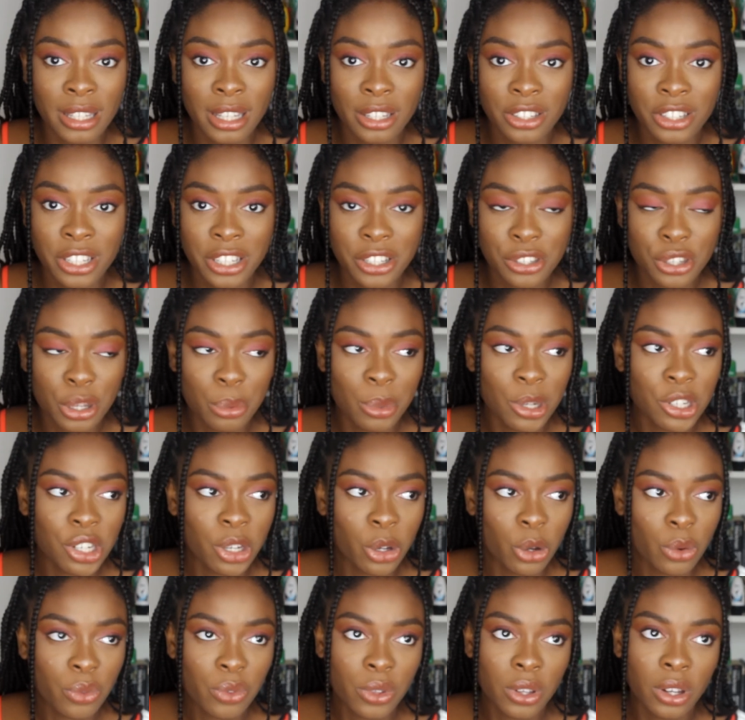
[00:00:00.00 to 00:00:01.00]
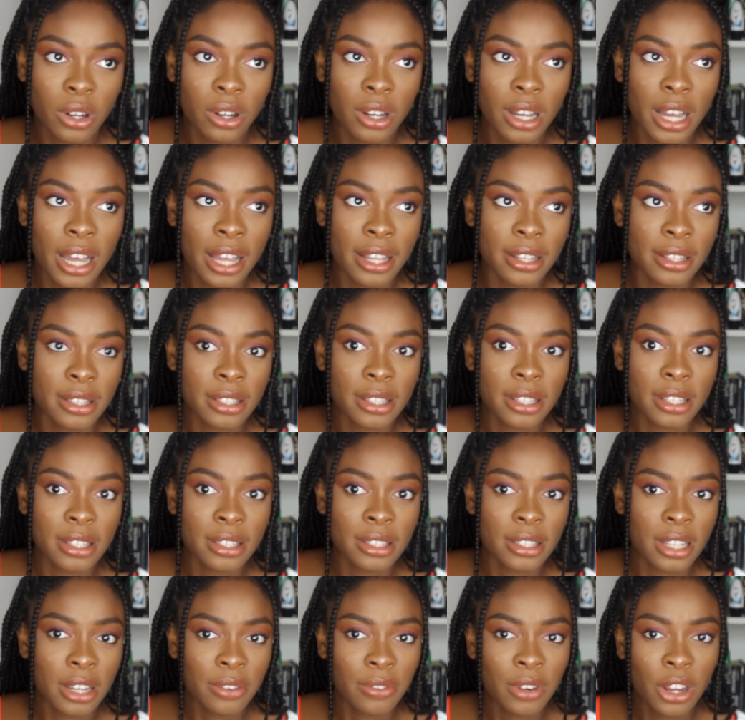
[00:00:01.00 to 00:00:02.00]
literally so much healthier, and
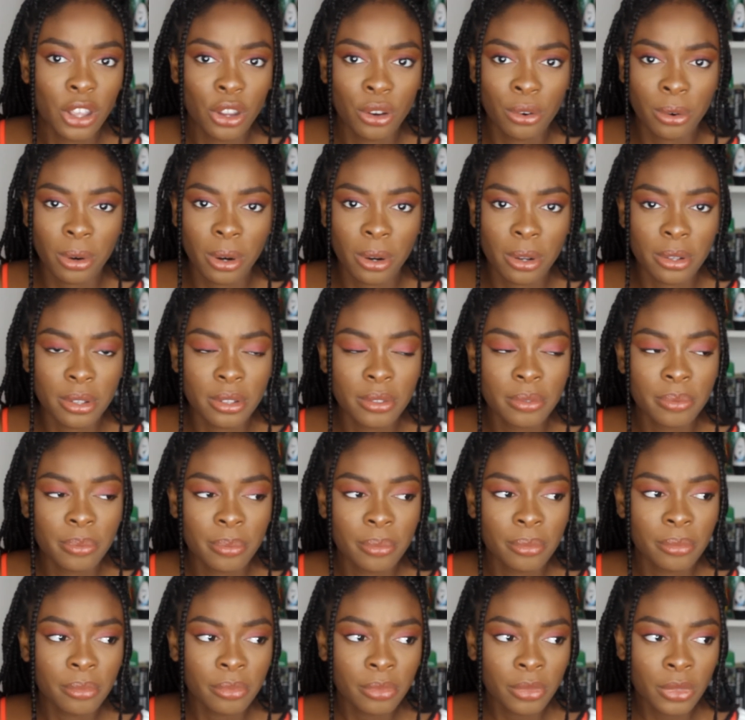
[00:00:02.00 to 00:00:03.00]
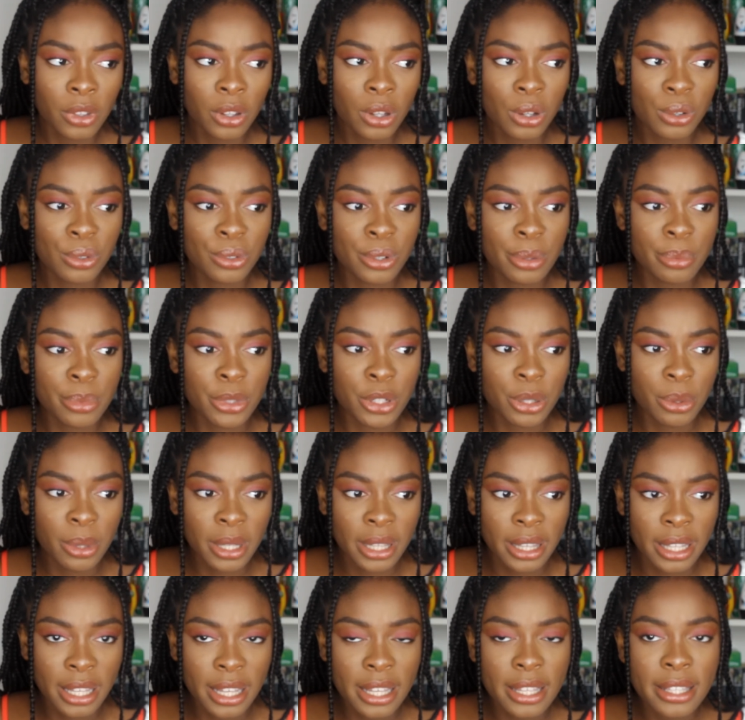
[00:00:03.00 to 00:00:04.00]
it's definitely grown from
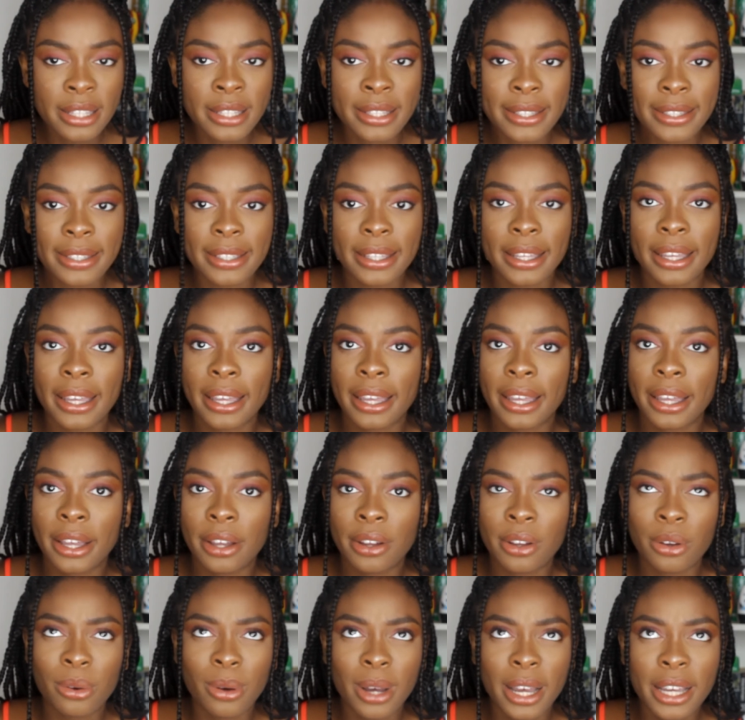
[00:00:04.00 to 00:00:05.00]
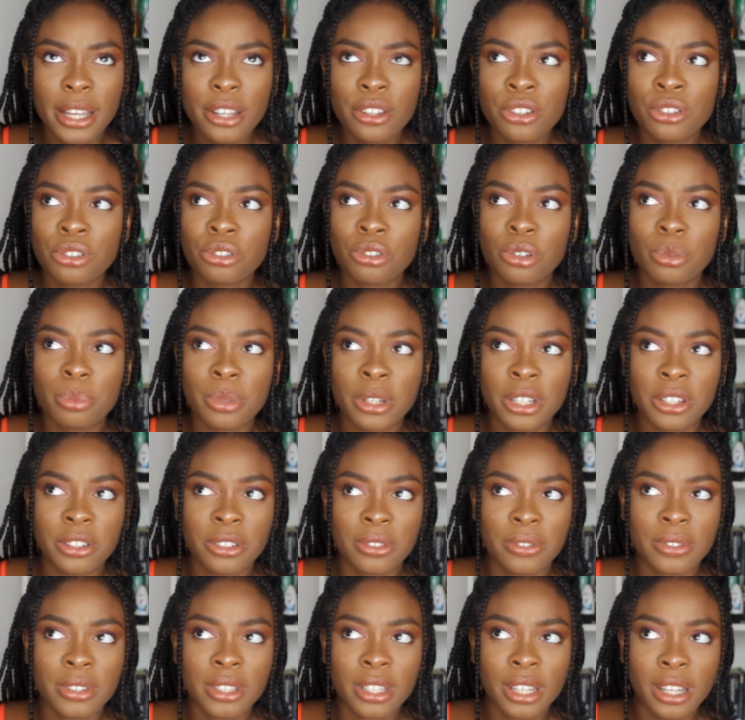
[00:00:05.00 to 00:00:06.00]
doing this in quite a short period
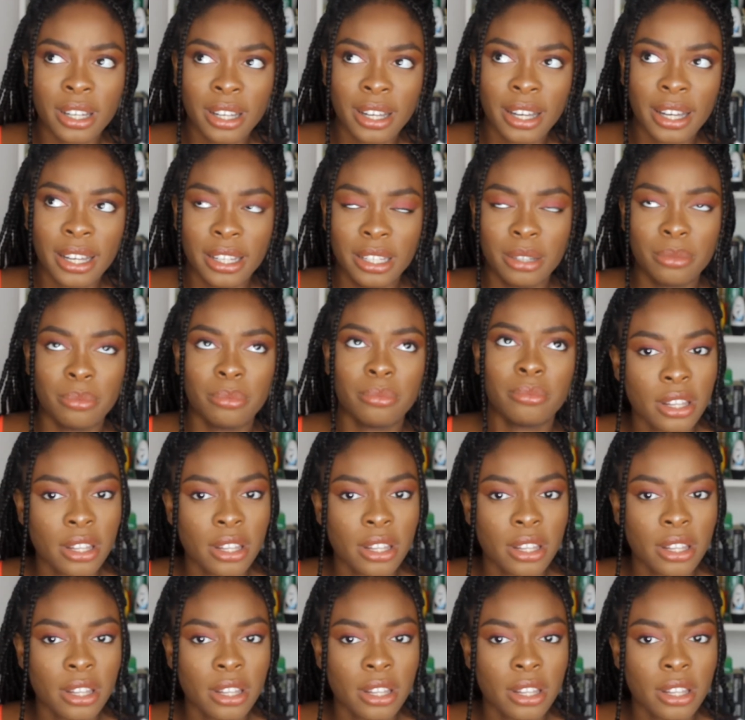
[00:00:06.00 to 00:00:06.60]
of time.